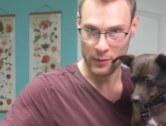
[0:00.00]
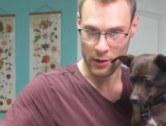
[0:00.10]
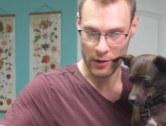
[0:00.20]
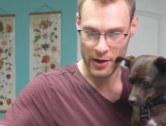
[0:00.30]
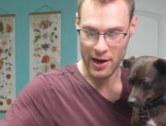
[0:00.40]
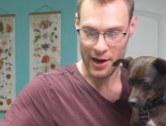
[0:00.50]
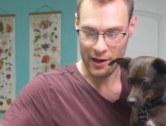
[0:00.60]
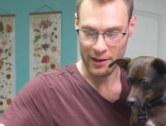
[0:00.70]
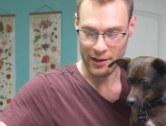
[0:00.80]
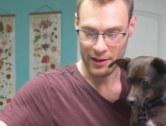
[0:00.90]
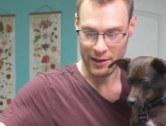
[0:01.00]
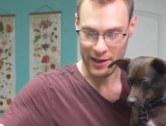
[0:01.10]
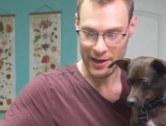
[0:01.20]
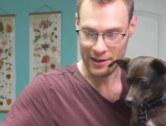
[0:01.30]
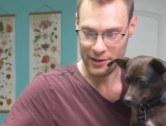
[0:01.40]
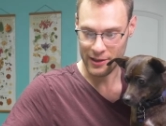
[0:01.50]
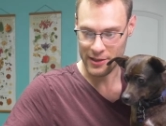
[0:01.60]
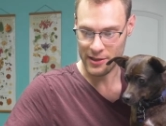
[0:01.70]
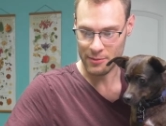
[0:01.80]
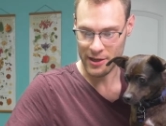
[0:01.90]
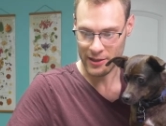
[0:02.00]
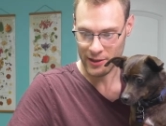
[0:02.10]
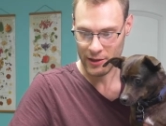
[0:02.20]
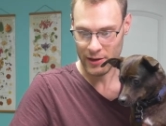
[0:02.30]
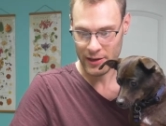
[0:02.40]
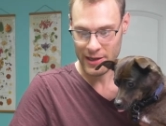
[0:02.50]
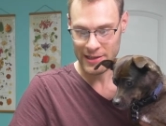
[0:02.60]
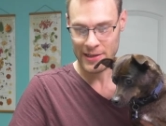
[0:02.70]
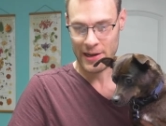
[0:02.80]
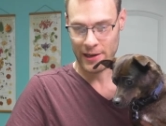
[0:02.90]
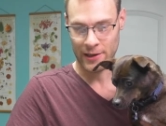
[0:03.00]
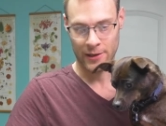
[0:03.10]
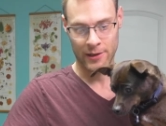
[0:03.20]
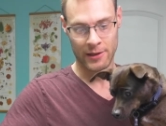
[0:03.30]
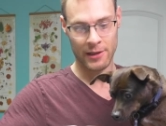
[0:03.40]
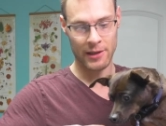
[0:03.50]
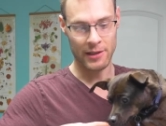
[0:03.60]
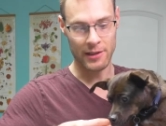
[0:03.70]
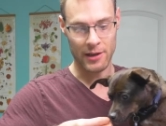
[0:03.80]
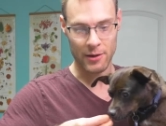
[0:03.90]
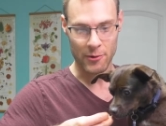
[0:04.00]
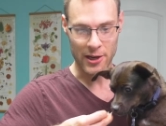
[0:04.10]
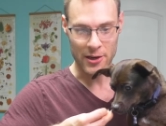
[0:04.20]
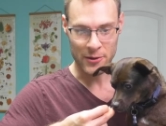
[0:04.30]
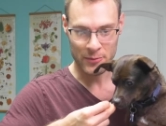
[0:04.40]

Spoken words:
Oh yeah, that looks and smells good, doesn't it? There we go.